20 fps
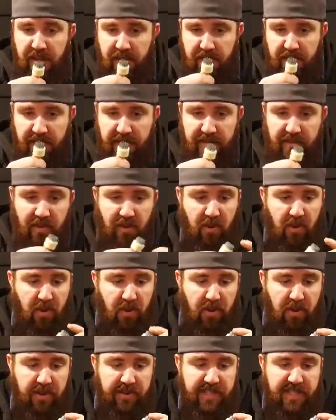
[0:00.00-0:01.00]
Nice
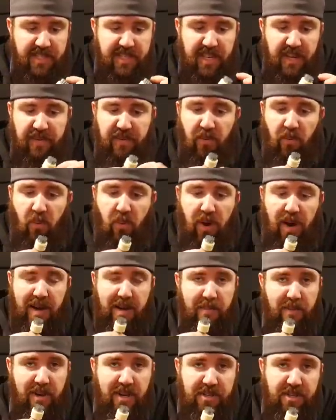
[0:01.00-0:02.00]
little stiff
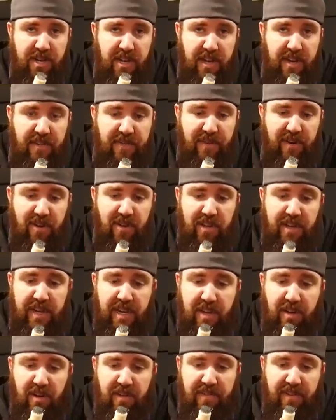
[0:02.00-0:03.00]
wire brush end for
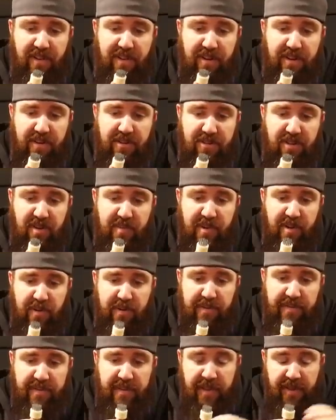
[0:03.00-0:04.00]
cleaning off all your
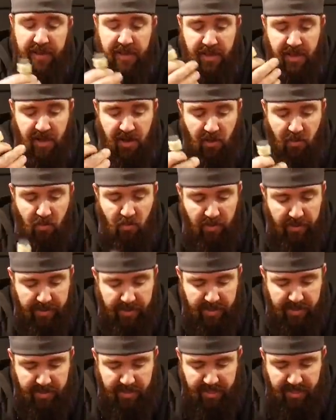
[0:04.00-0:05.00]
terminals.
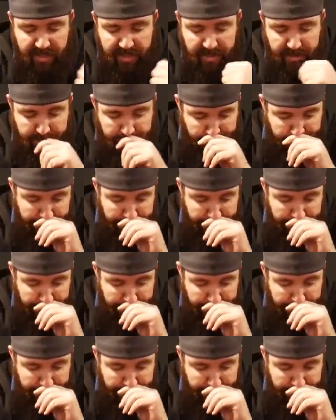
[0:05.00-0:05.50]
Really good kit.